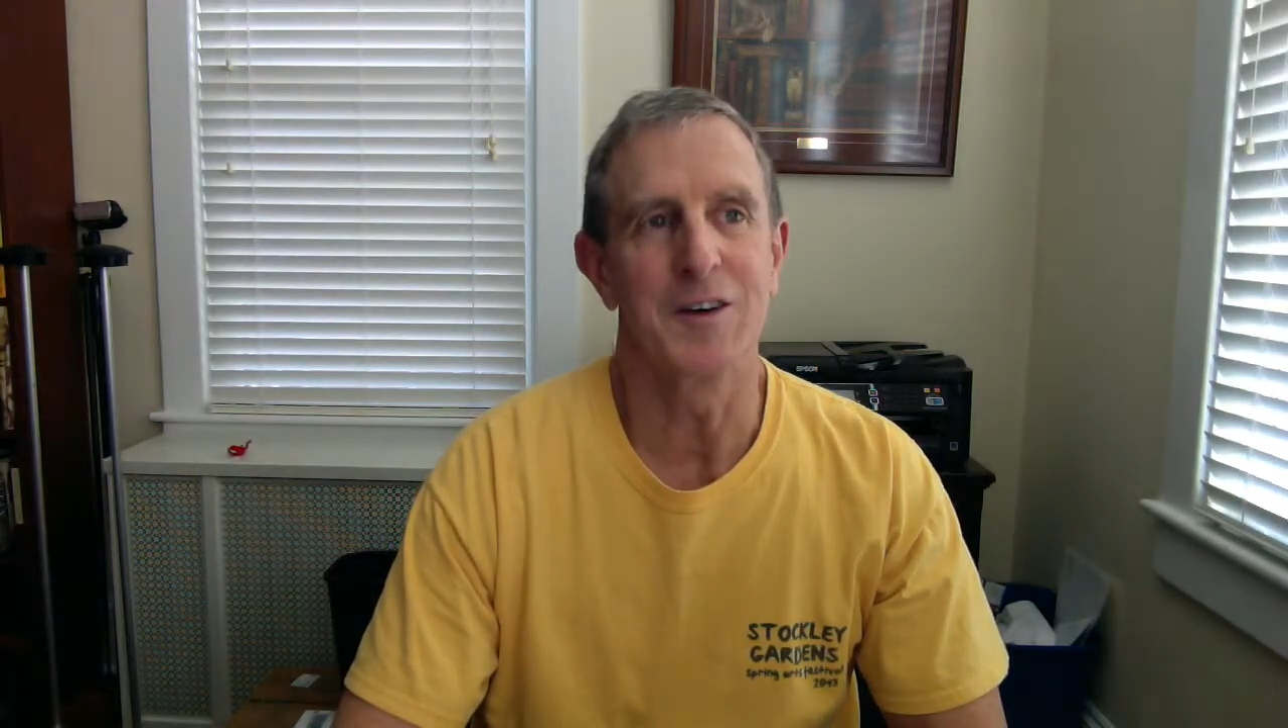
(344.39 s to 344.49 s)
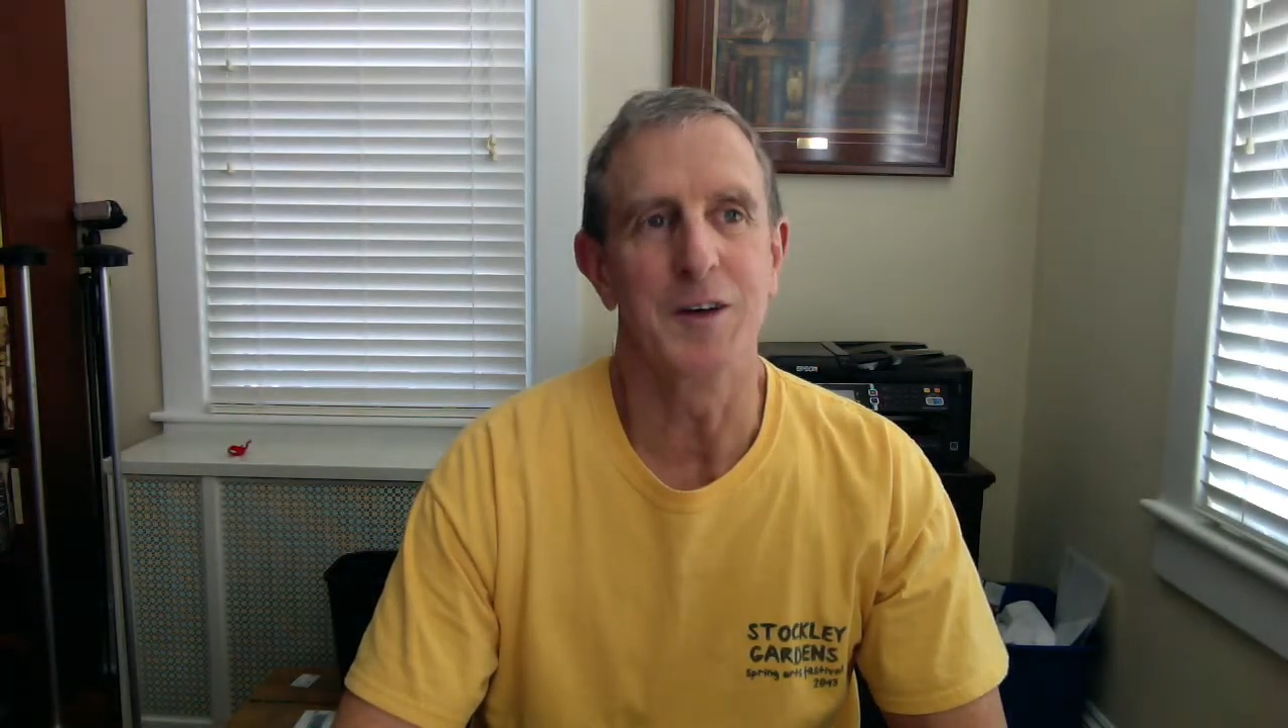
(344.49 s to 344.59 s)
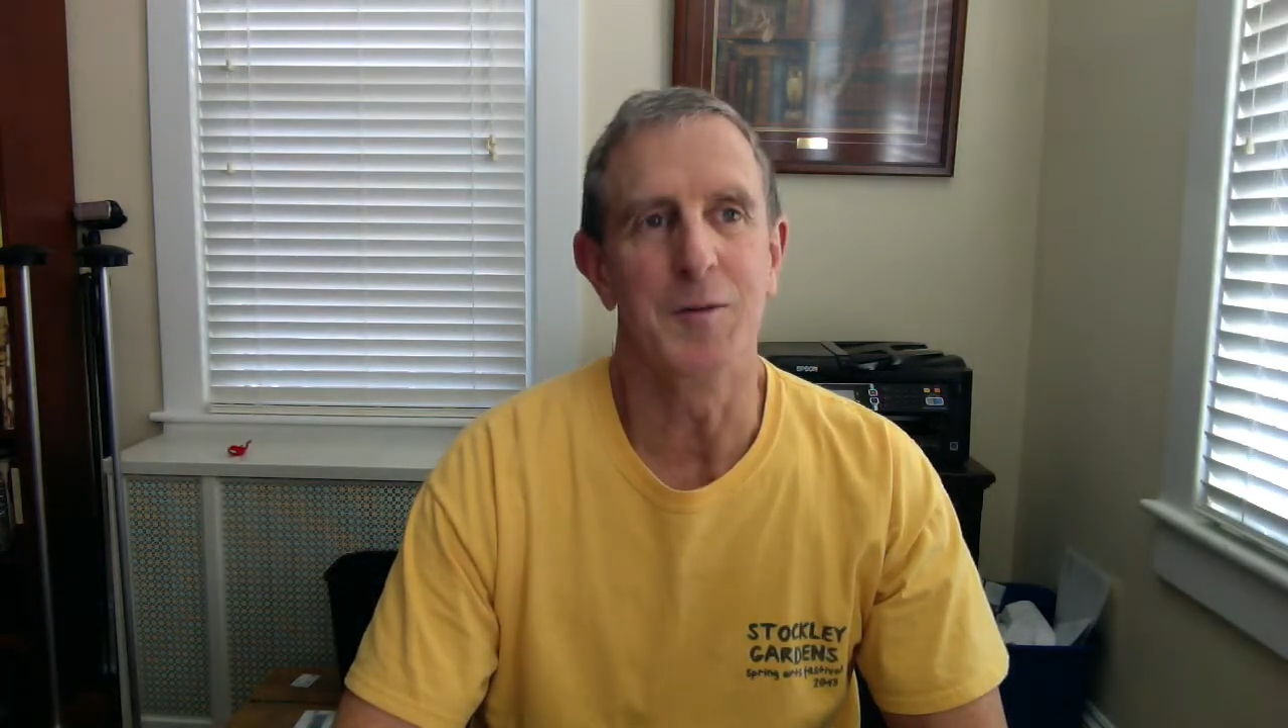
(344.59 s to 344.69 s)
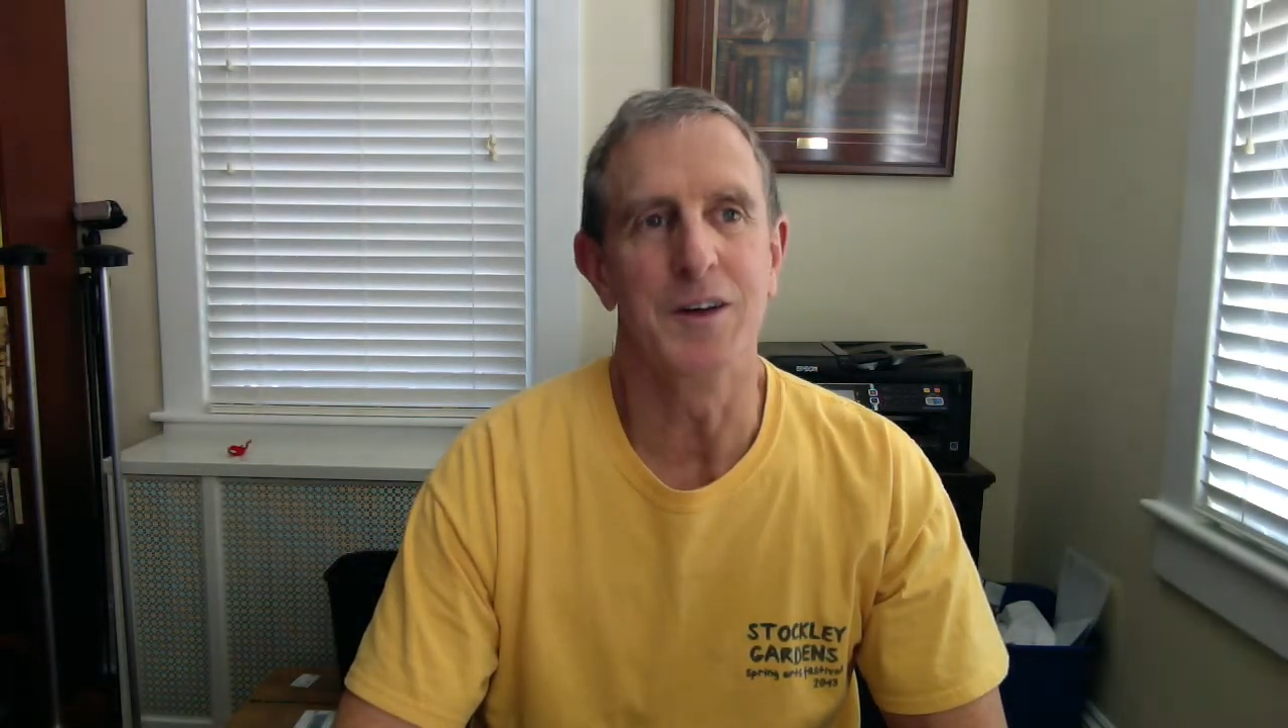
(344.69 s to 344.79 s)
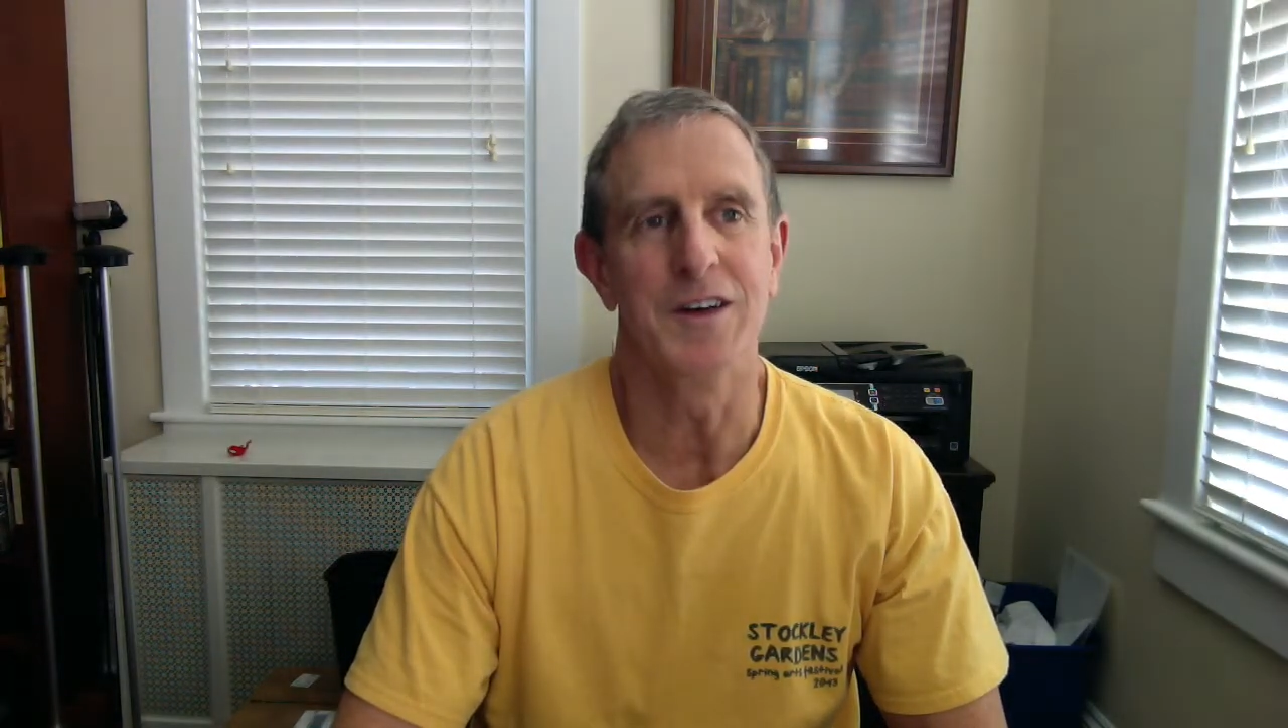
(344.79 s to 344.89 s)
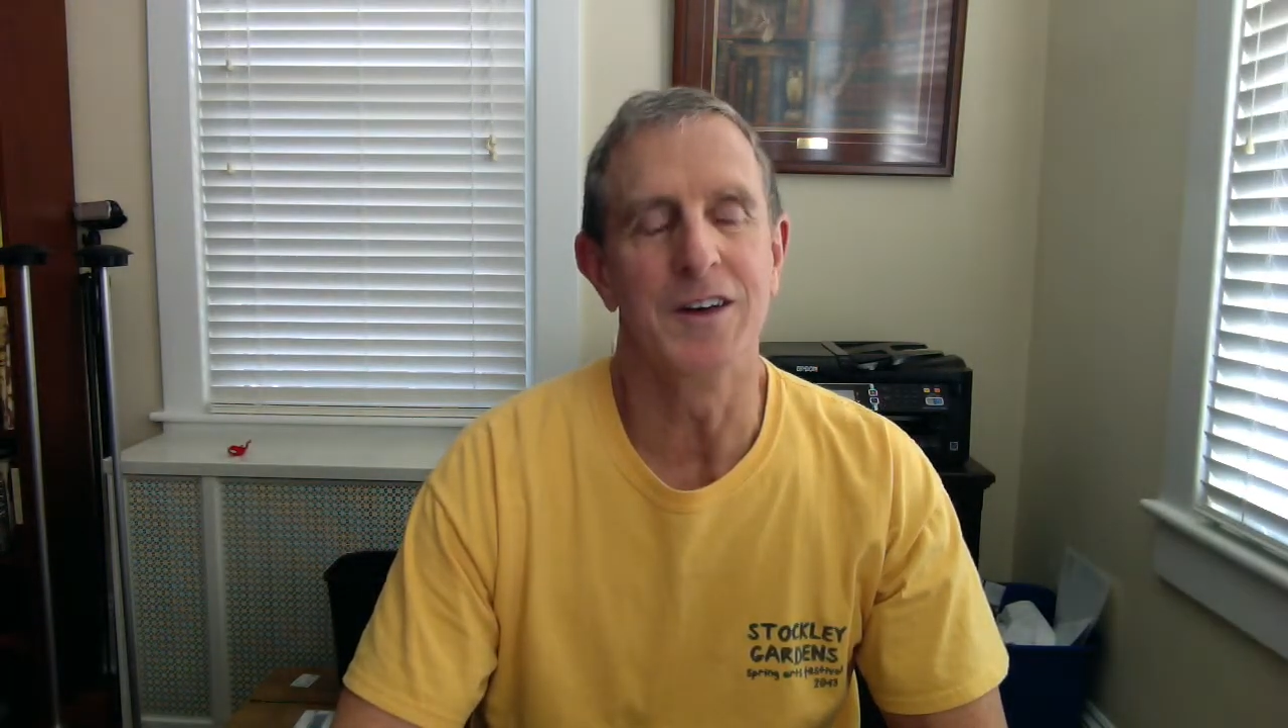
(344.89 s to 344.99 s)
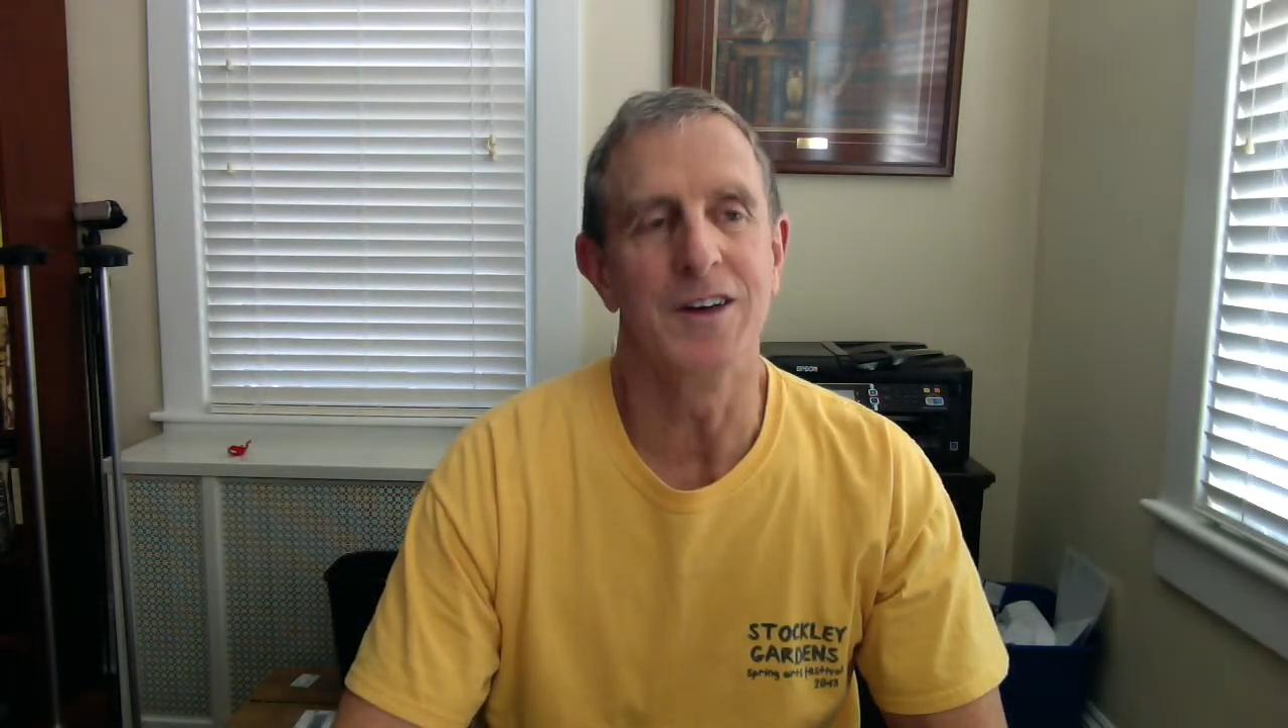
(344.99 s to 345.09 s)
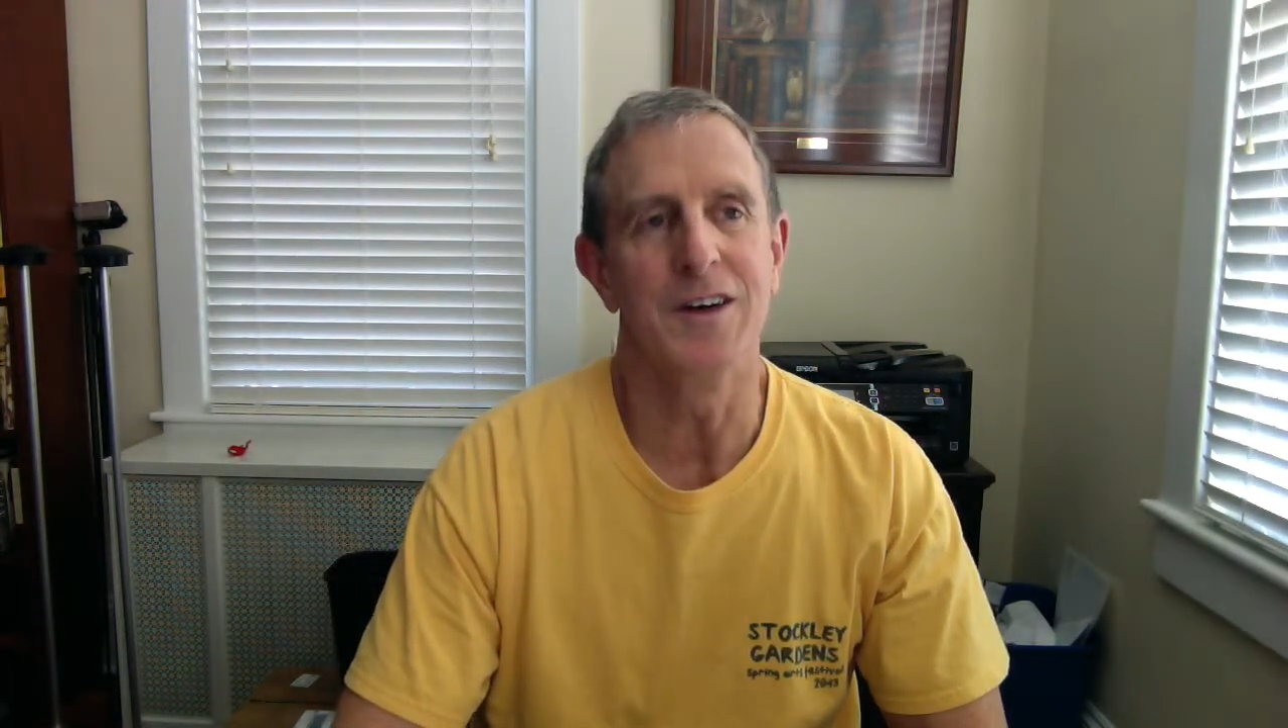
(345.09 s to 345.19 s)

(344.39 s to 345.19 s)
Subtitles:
wait a minute,